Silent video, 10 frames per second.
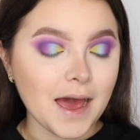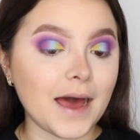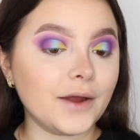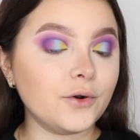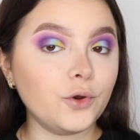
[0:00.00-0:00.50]

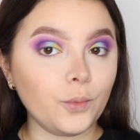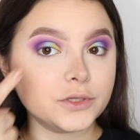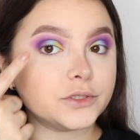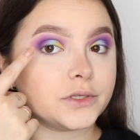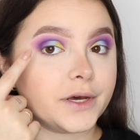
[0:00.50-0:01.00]
I don't know
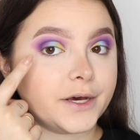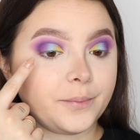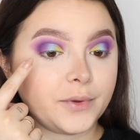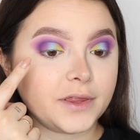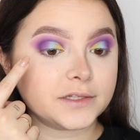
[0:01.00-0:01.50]
what's
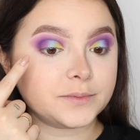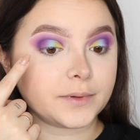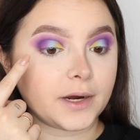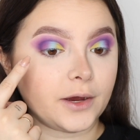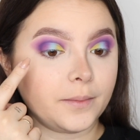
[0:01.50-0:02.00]
up with this
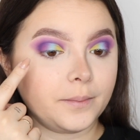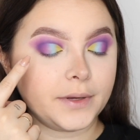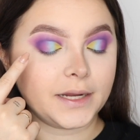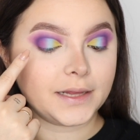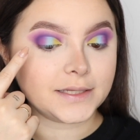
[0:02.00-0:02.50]
brow,
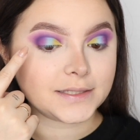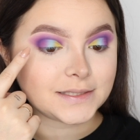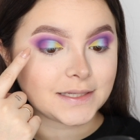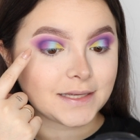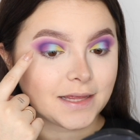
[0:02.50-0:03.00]
but it
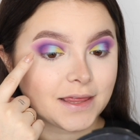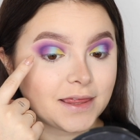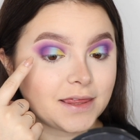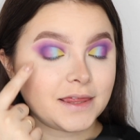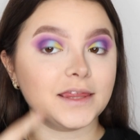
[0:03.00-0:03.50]
looks
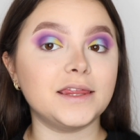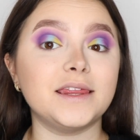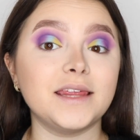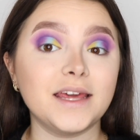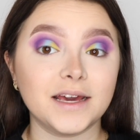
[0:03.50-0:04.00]

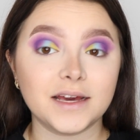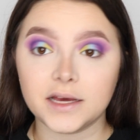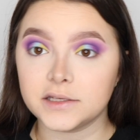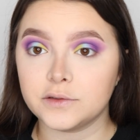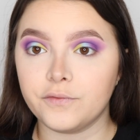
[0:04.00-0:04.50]
thick
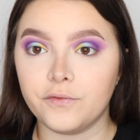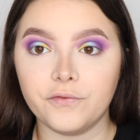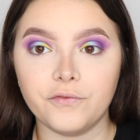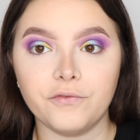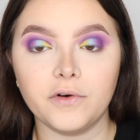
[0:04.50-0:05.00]
as
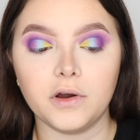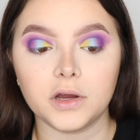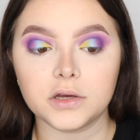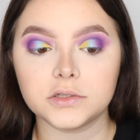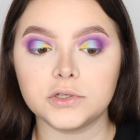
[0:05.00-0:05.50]

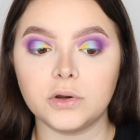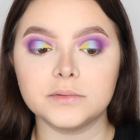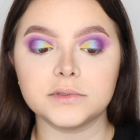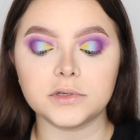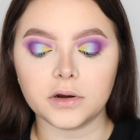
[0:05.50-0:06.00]
fuck. So
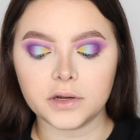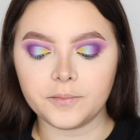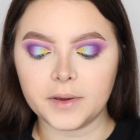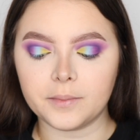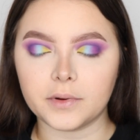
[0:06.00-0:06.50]
I'm sorry
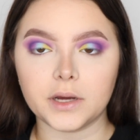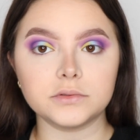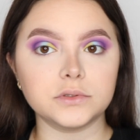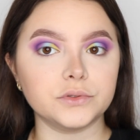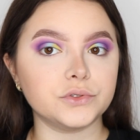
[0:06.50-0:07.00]
if my
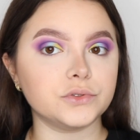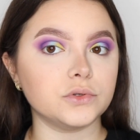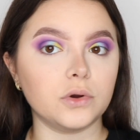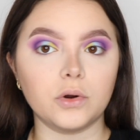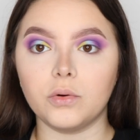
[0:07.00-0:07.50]
brows look
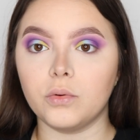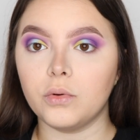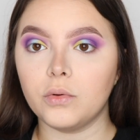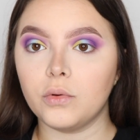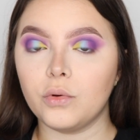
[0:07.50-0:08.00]
so
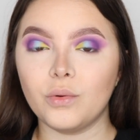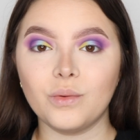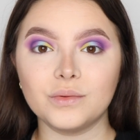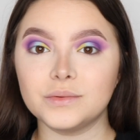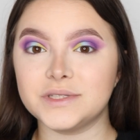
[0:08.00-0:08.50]

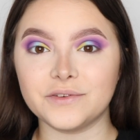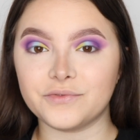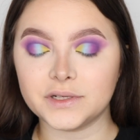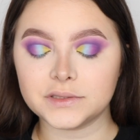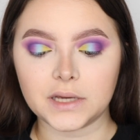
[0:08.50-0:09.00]

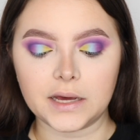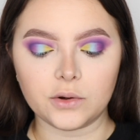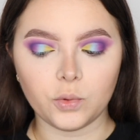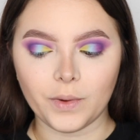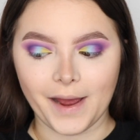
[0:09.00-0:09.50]
different. I
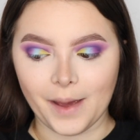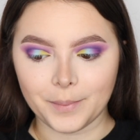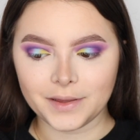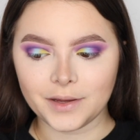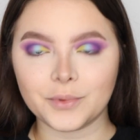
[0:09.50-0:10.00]
don't know what
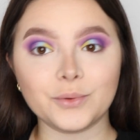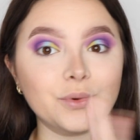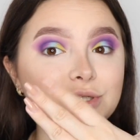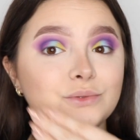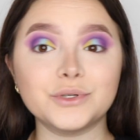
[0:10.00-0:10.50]
happened there, but
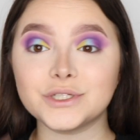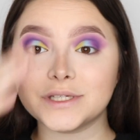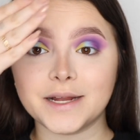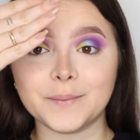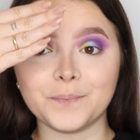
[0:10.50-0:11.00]
we're just
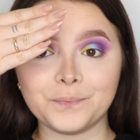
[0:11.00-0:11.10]
gonna,